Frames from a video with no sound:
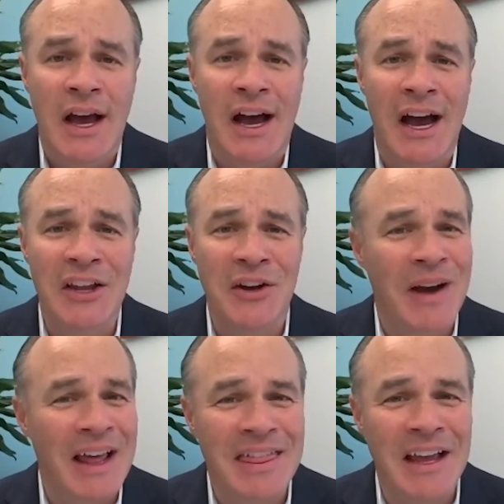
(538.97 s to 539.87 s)
You know,
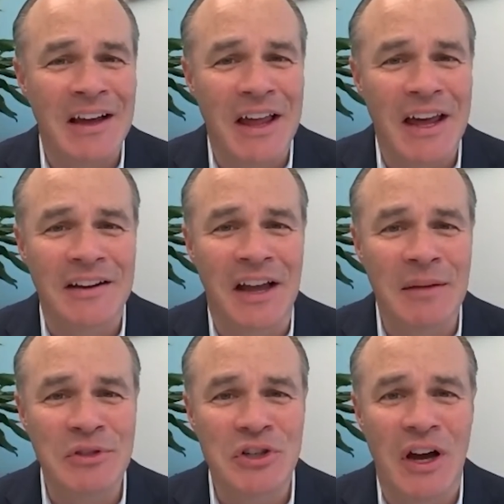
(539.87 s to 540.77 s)
and I think a lot of
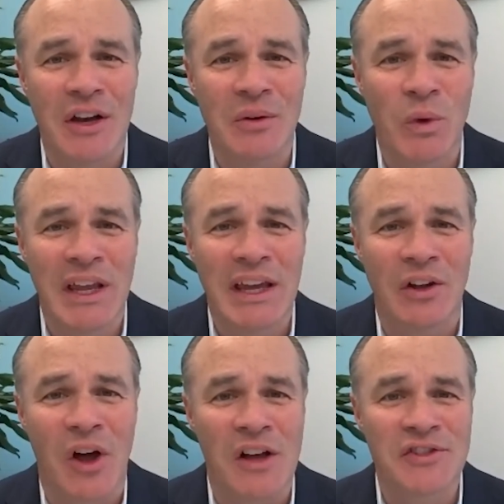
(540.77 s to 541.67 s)
times, Sean, we get
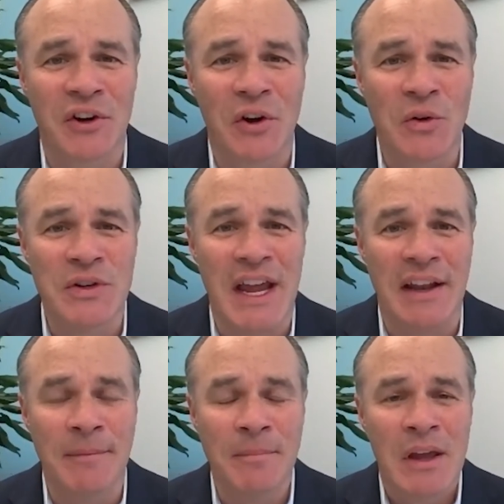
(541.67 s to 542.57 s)
lost in our own
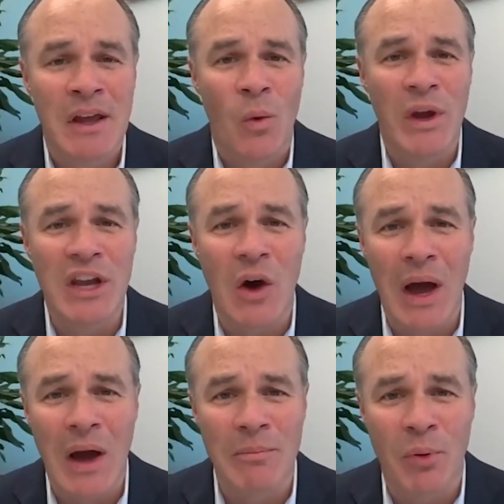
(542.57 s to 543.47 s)
data. We know
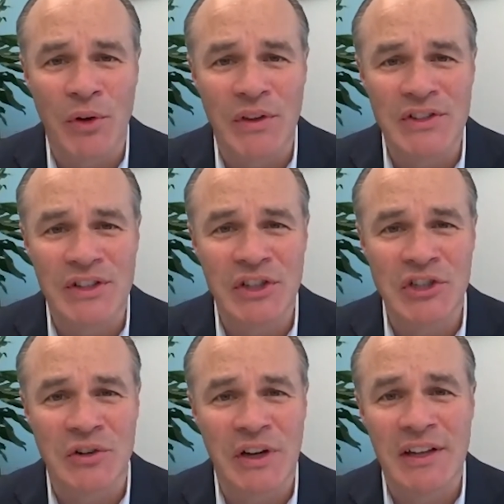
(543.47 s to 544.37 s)
how important this
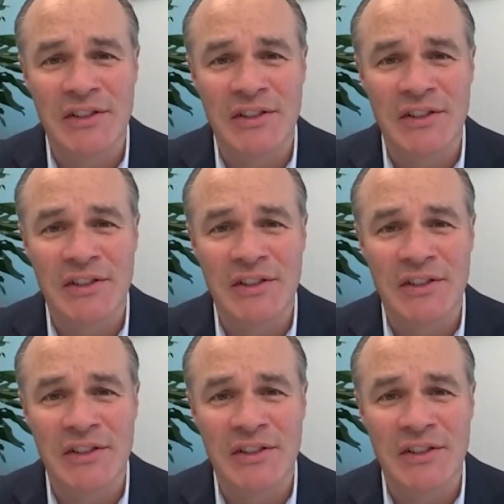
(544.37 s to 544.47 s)
industry is.